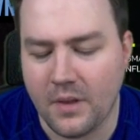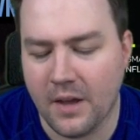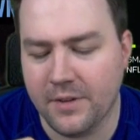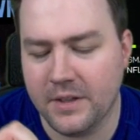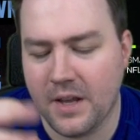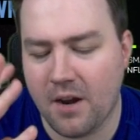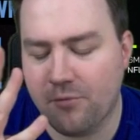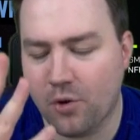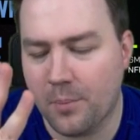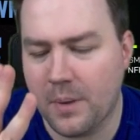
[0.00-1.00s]
I think there are
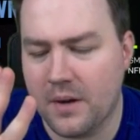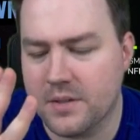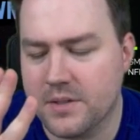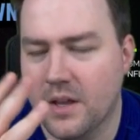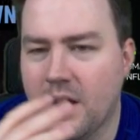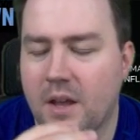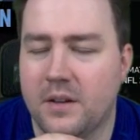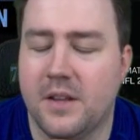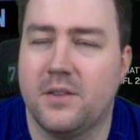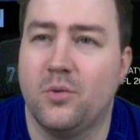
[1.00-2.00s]
4 players
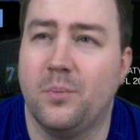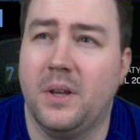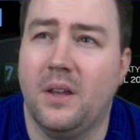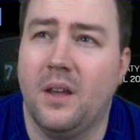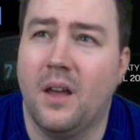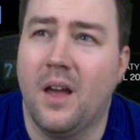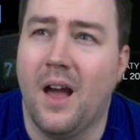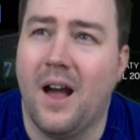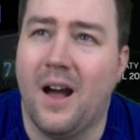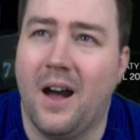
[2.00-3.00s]
that to me
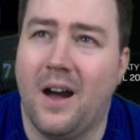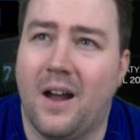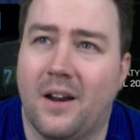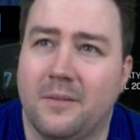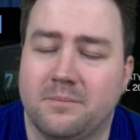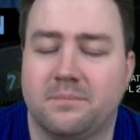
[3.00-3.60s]
are,